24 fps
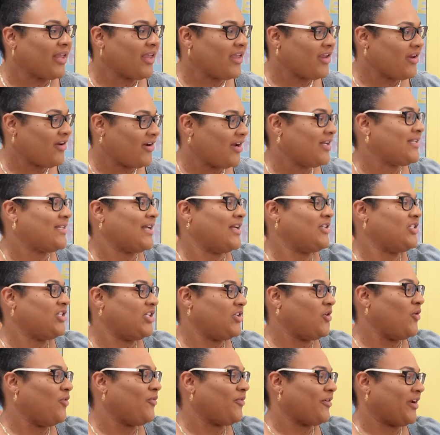your attention
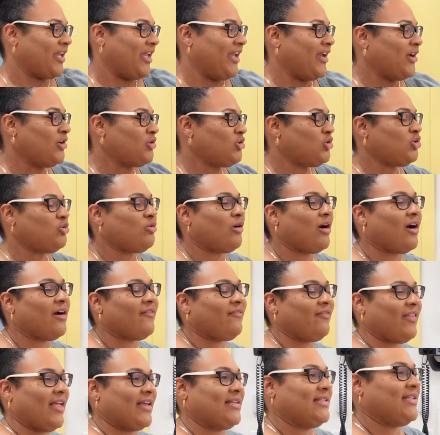over here to our
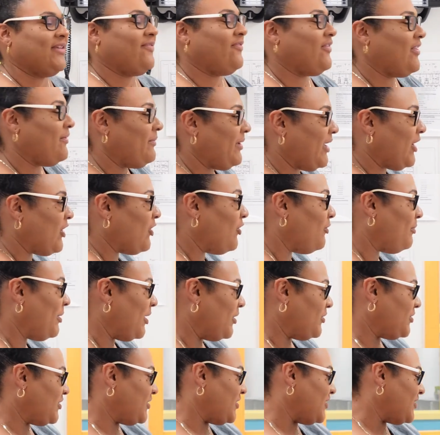Flexi Flamingo
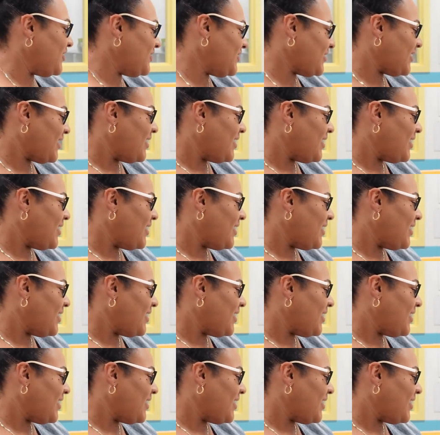posters.